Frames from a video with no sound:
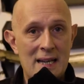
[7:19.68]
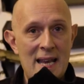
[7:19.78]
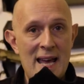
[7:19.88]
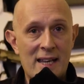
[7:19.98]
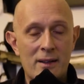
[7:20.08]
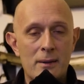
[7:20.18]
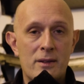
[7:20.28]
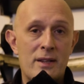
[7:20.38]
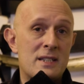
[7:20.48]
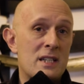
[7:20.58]
leg,
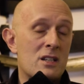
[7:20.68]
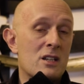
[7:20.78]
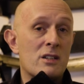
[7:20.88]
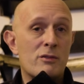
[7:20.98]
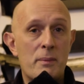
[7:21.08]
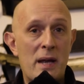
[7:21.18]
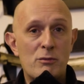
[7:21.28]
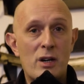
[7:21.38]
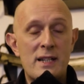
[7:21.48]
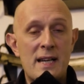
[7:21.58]
that is cutting from their
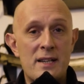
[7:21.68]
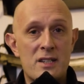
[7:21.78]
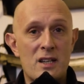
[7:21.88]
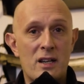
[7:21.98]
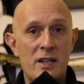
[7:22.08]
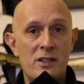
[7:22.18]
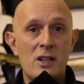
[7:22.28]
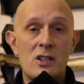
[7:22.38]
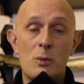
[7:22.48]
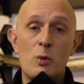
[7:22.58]
right-hand side
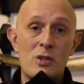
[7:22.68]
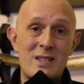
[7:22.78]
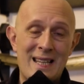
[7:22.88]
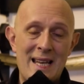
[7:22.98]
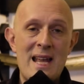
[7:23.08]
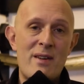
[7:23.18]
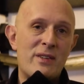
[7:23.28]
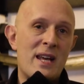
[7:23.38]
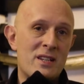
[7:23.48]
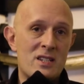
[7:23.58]
towards the
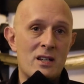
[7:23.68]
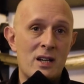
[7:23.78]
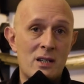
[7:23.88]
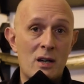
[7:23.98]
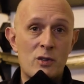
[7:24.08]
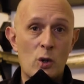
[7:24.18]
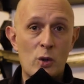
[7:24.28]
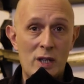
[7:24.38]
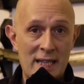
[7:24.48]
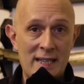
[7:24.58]
left-hand side of
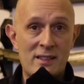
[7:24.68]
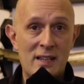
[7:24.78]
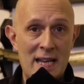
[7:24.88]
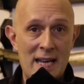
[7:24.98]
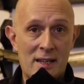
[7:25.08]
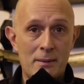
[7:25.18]
your lead leg.